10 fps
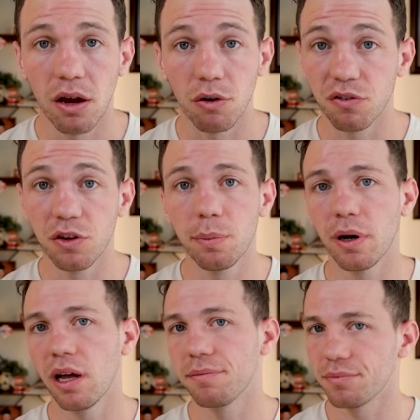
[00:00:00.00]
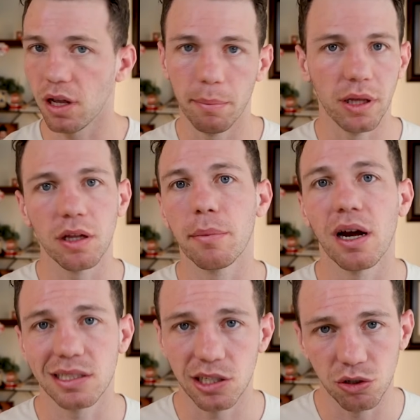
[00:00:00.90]
Or if you put $1 million
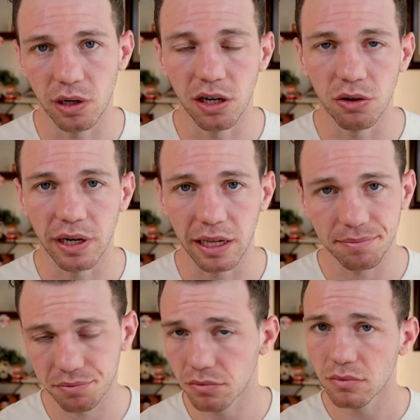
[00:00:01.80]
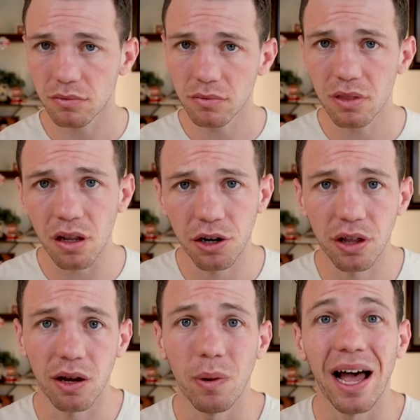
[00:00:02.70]
into an annuity, you're
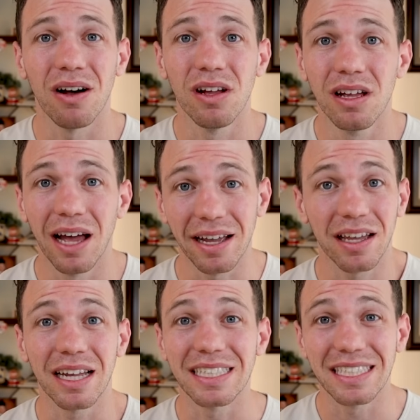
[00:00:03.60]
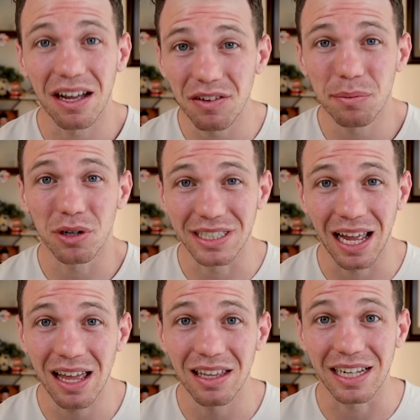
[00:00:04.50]
like, wow, I could get
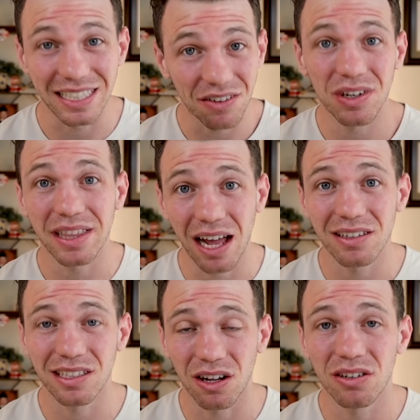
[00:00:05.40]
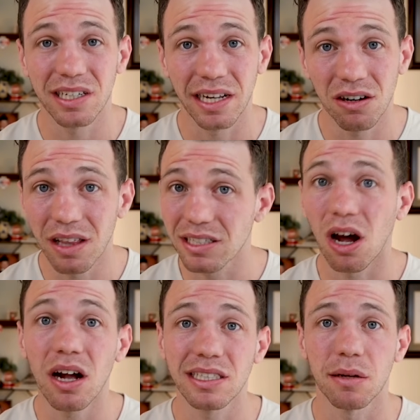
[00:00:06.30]
7%, like $70,000 a year. That's
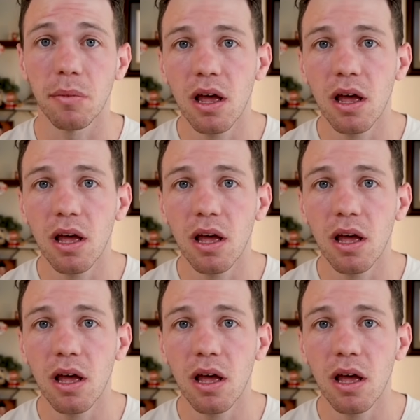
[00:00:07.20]
awesome.